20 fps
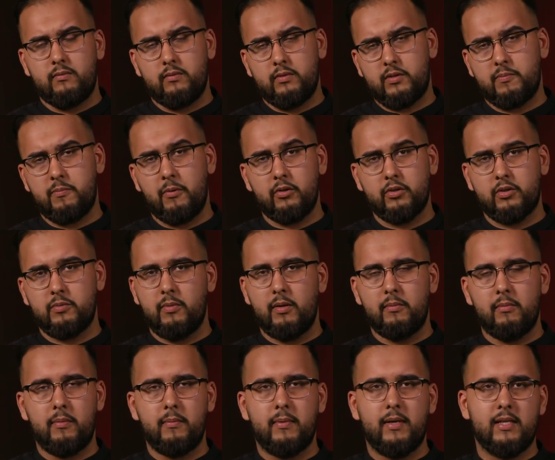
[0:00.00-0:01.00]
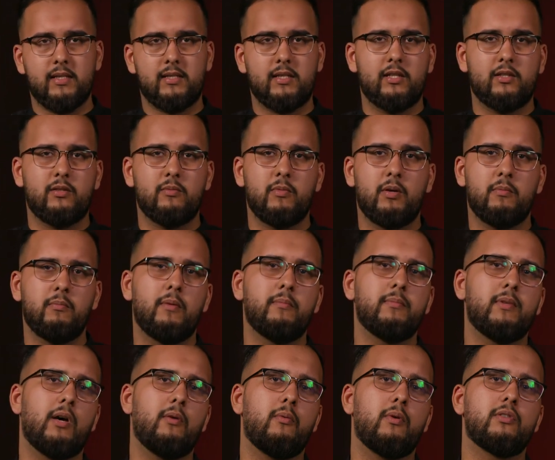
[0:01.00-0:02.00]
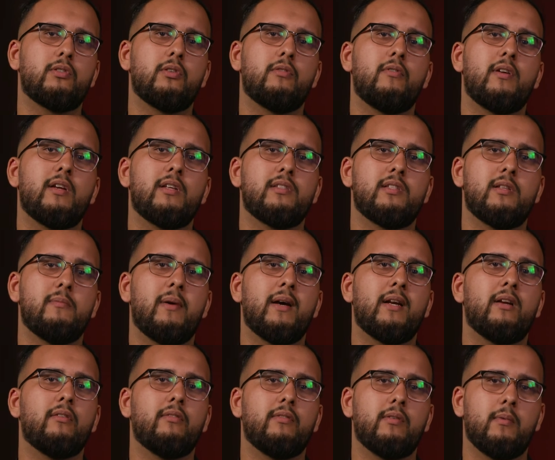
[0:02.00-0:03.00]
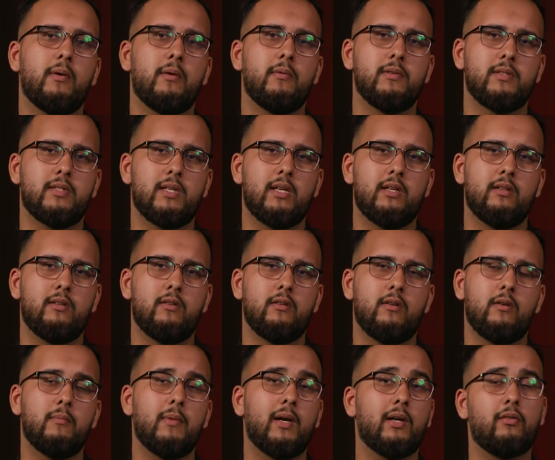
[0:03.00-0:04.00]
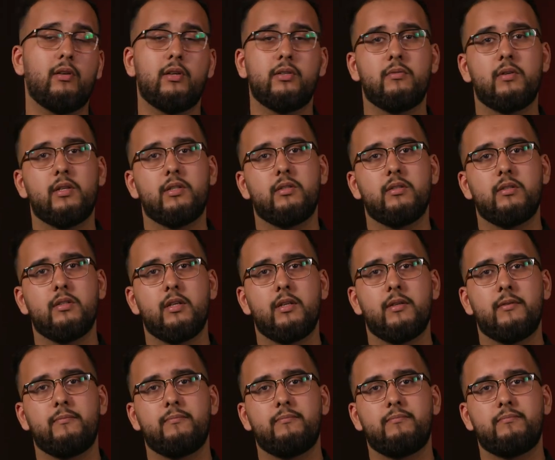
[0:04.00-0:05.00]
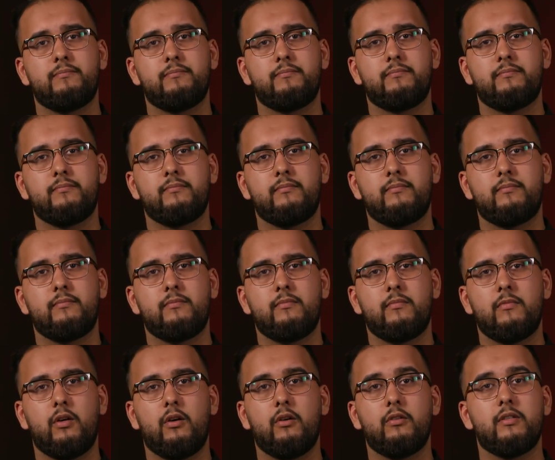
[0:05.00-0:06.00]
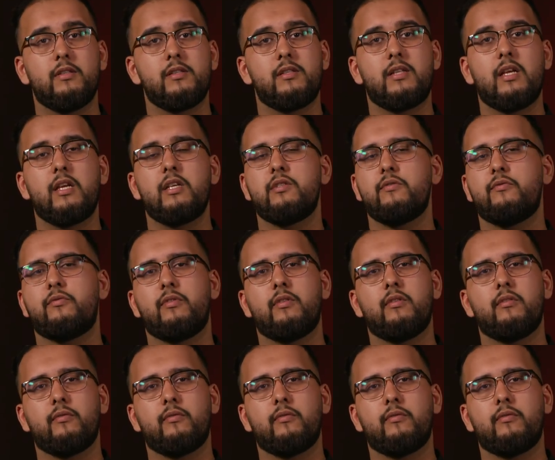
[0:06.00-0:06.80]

spoke to my mom and I said to my mom that I want to raise the banner of Imam Hussein on my graduation day. On the stage in front